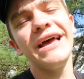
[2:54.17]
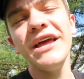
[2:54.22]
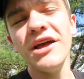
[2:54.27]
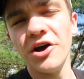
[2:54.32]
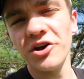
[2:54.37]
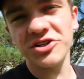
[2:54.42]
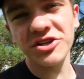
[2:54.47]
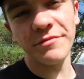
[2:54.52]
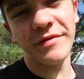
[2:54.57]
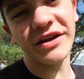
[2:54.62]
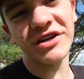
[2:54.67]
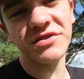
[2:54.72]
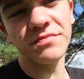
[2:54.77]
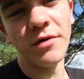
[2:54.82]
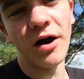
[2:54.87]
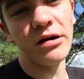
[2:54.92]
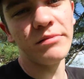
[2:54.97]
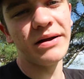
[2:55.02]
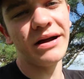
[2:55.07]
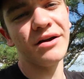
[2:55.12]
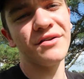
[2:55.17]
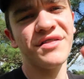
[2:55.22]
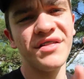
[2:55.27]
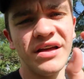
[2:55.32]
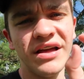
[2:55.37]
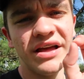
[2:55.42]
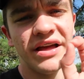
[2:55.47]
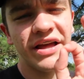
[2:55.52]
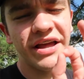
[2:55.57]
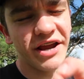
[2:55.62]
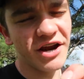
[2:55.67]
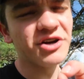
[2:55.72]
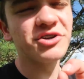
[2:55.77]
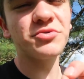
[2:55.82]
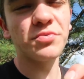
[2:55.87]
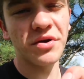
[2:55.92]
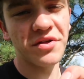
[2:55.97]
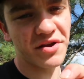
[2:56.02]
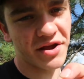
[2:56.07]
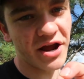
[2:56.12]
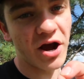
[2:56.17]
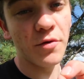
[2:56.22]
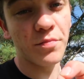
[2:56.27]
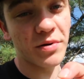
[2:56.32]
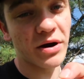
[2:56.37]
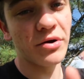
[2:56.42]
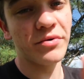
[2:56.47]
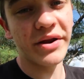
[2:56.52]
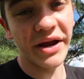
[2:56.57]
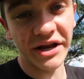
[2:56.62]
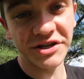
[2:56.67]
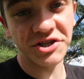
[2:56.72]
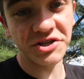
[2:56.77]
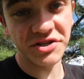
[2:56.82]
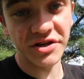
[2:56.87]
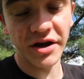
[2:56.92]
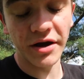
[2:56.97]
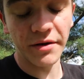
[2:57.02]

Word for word: he hooked a big smallmouth. Here's where the GoPro catches